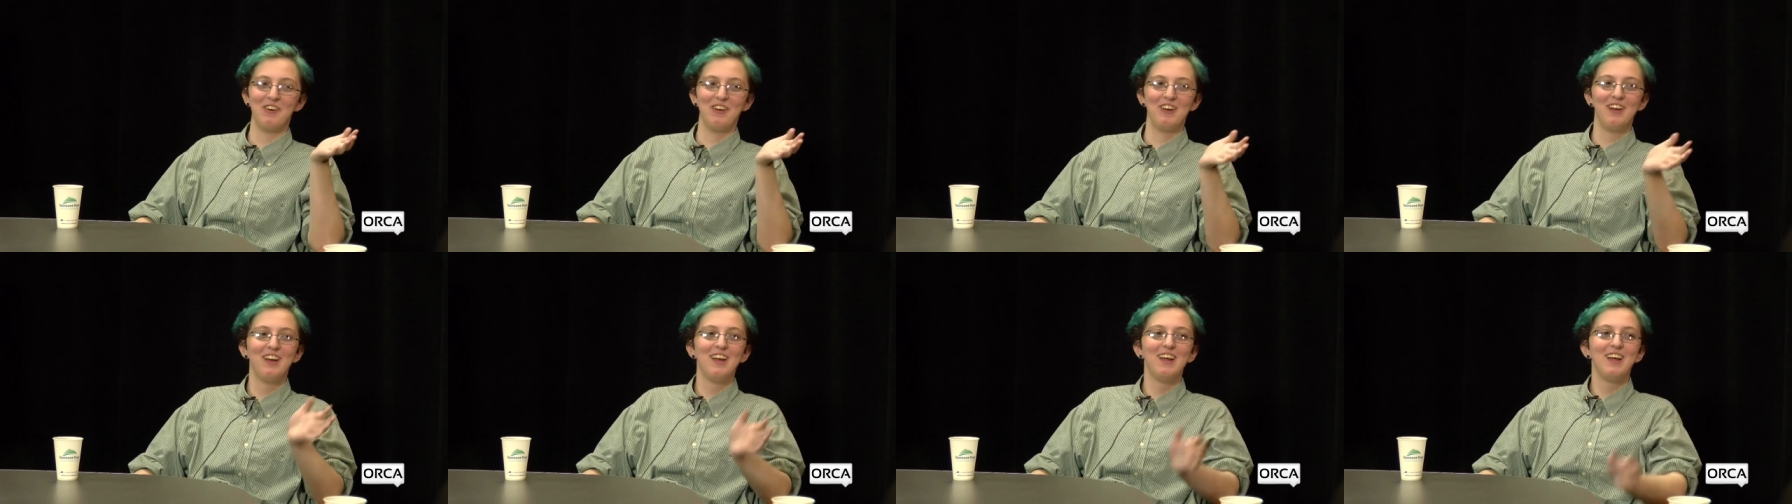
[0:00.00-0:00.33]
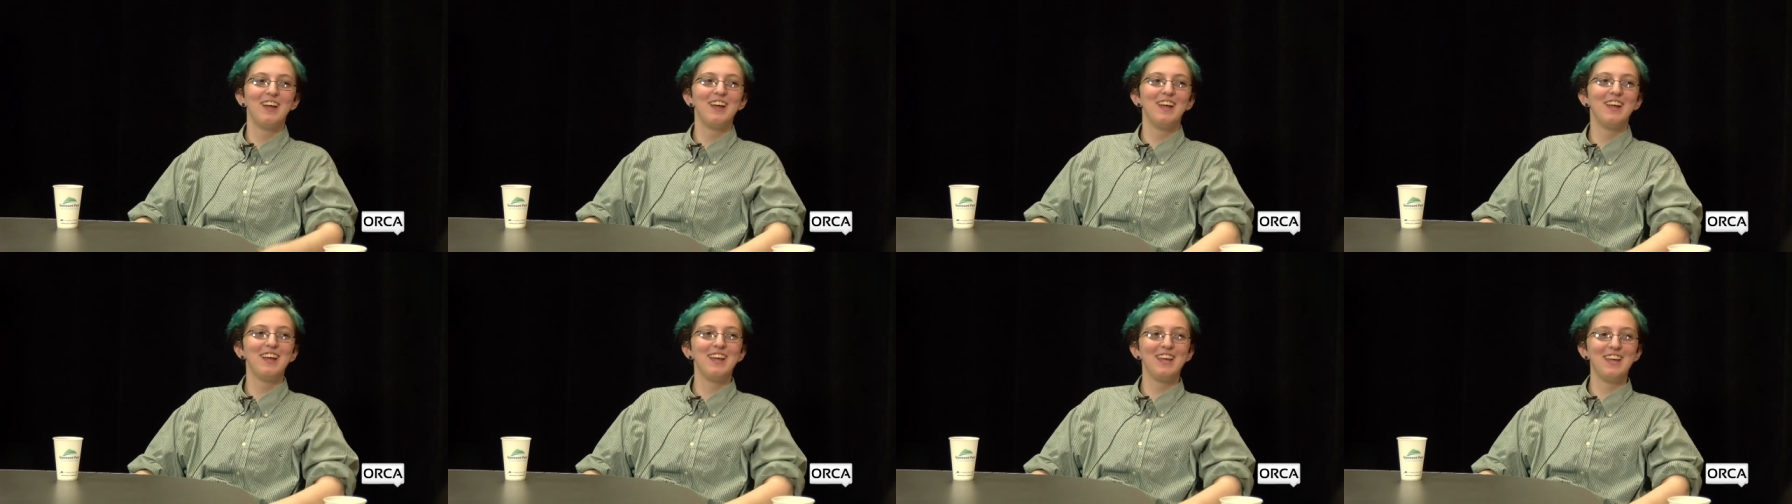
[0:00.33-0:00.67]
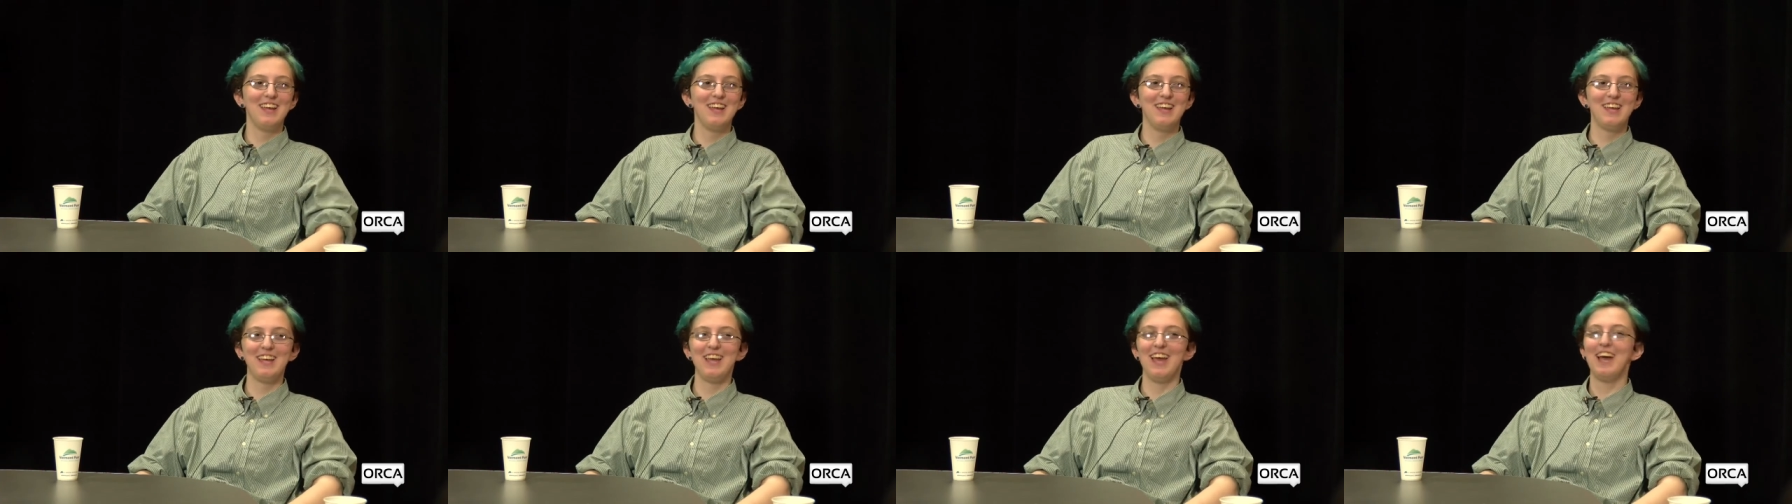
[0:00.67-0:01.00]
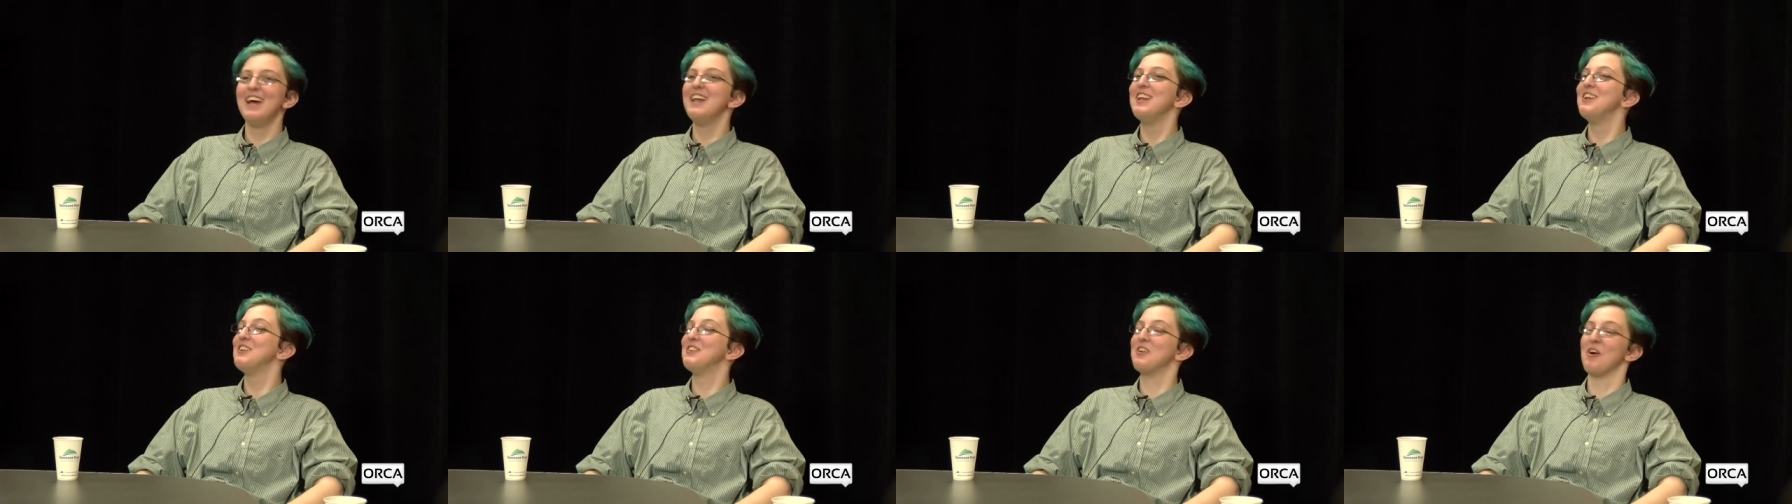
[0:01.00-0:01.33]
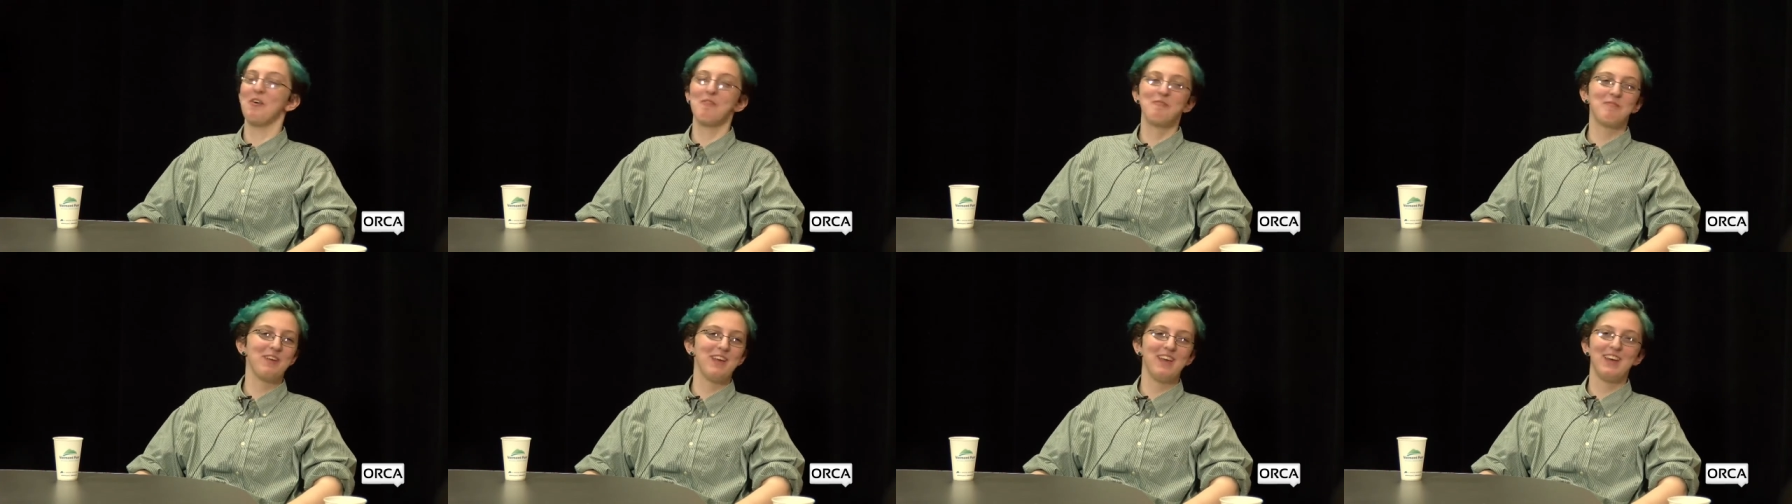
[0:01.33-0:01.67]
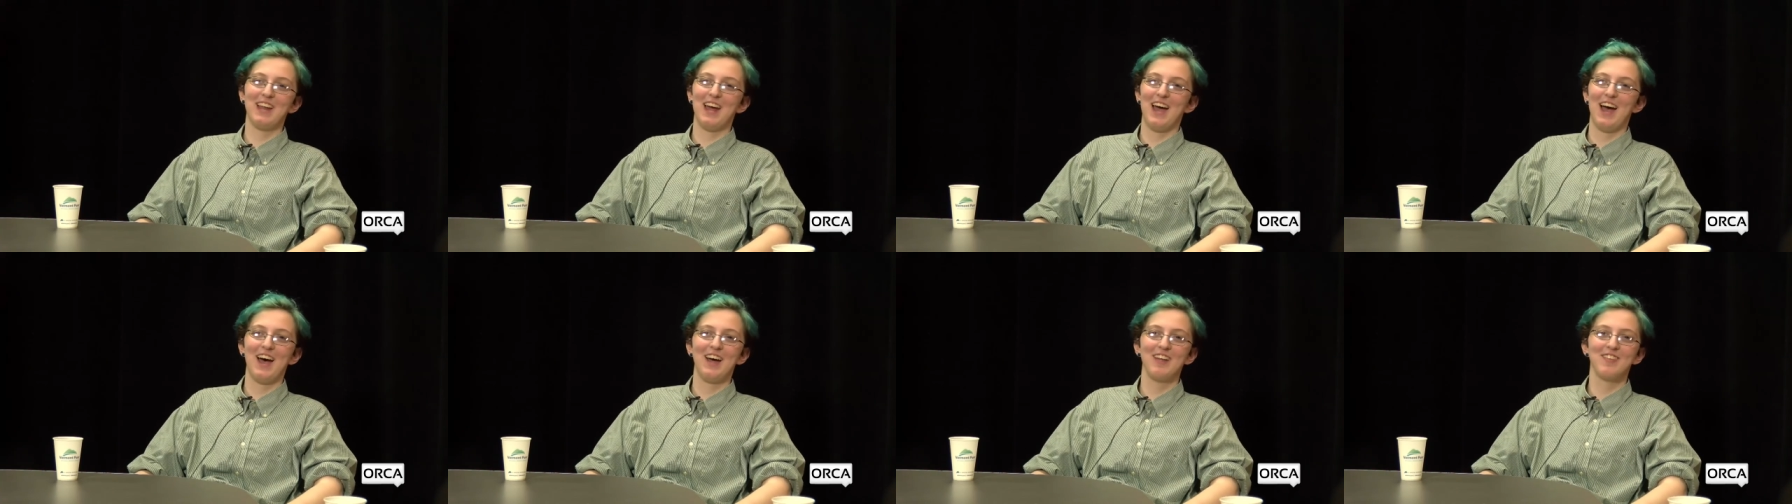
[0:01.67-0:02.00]
takeaway? Just don't be an ass. Don't be an
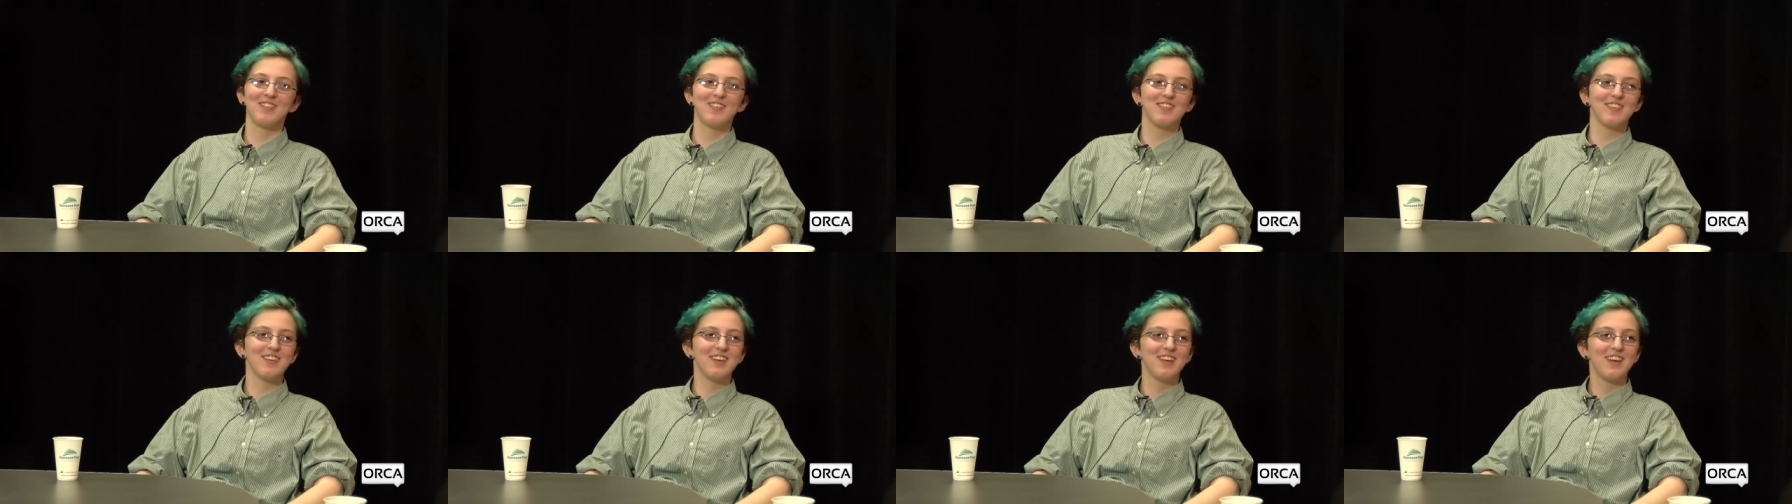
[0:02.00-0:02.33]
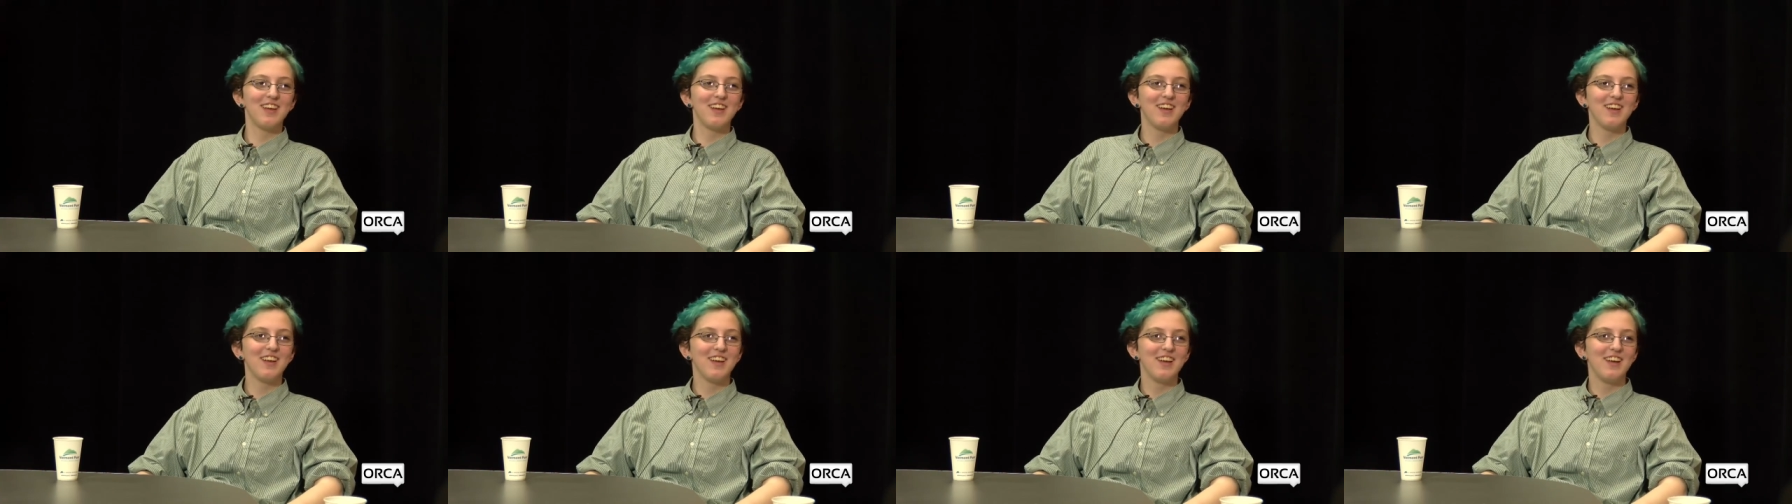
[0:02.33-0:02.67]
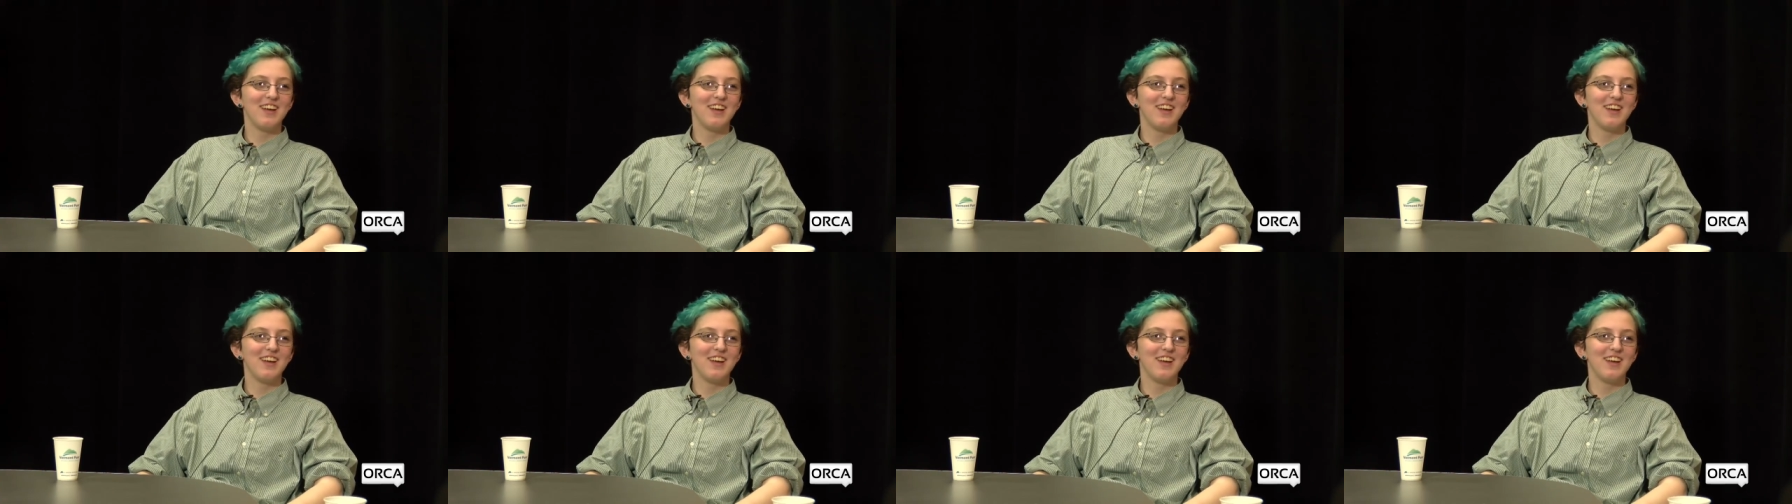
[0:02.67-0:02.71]
that's ass. The takeaway. That's just an